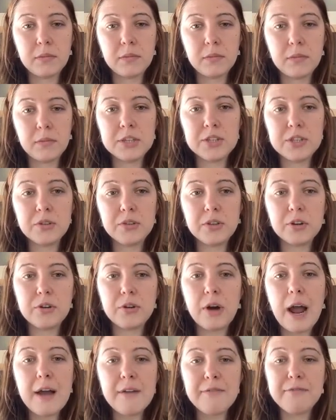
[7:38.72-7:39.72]
And so the
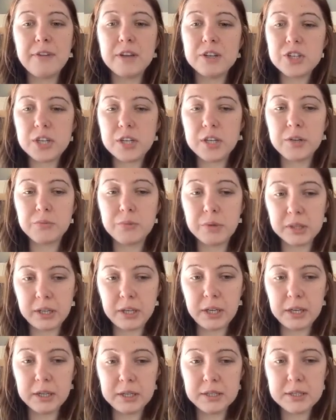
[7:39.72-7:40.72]
graph vision
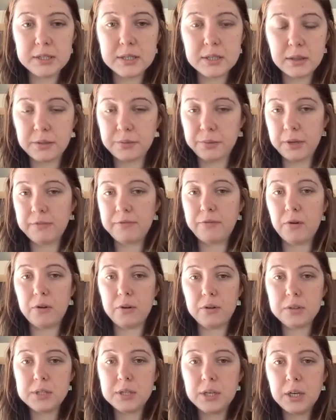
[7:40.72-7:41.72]
really is
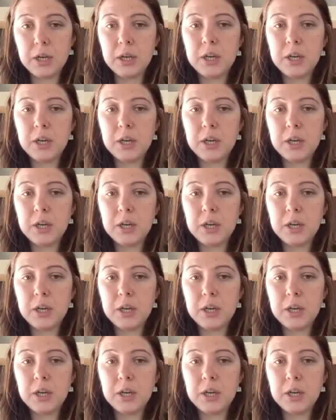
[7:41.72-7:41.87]
threefold.